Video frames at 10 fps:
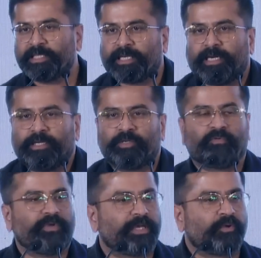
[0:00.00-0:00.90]
And,
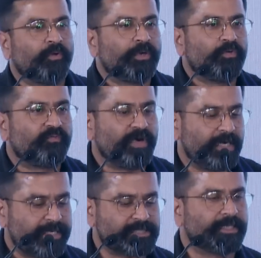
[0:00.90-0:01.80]
we are going to do
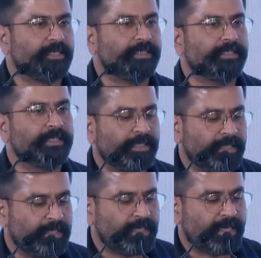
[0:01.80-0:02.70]
fantastically
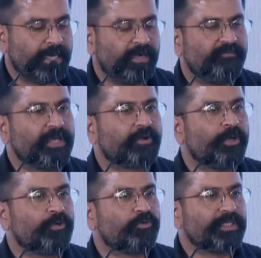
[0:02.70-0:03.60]
and we are
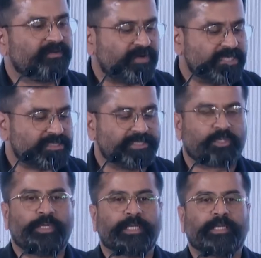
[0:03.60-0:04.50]
going to be the fastest
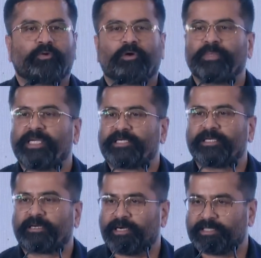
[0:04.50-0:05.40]
growing economy,
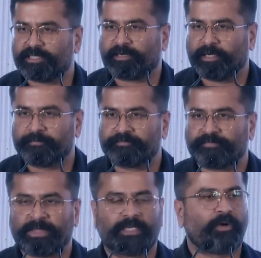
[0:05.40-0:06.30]
etc., etc.
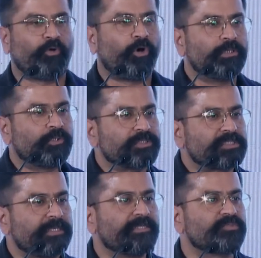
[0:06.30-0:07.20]
Now, all those
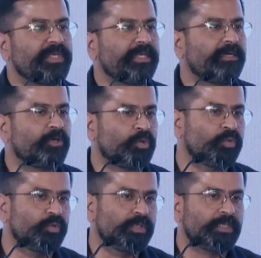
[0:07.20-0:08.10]
things being
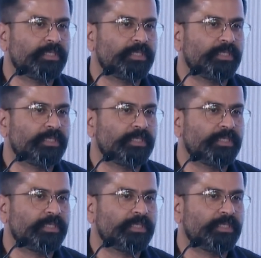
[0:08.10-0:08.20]
true,